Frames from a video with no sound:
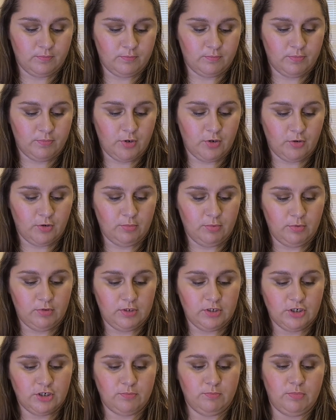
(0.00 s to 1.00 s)

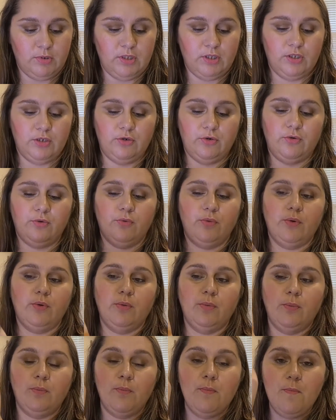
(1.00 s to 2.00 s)
purplish blue.
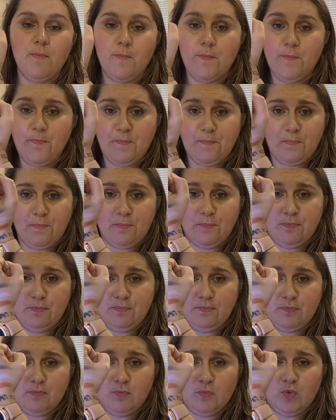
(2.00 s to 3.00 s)

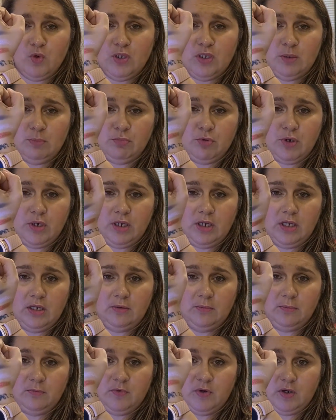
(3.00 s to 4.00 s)
Really pretty,
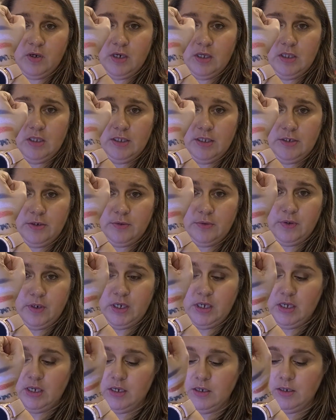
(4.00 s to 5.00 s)
very
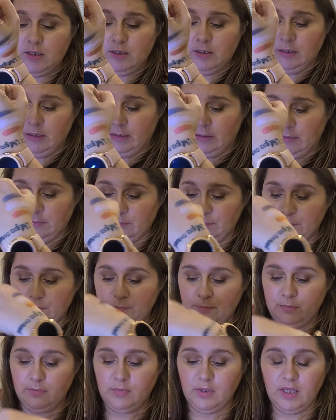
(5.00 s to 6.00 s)
glittery,
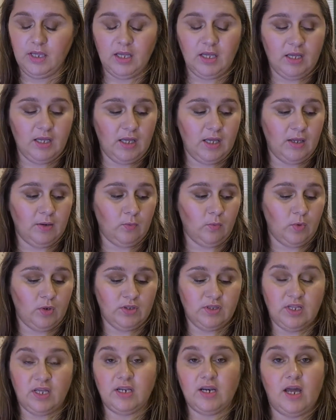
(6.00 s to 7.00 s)
and
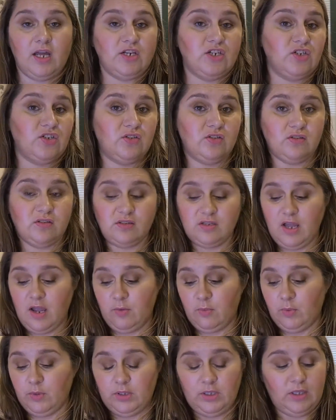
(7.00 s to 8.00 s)
one that I
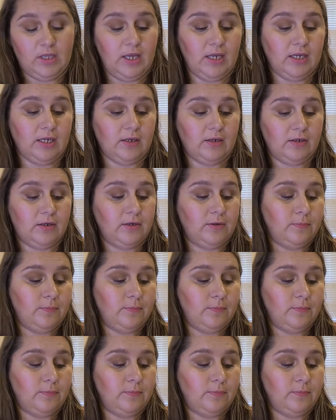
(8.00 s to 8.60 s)
really like.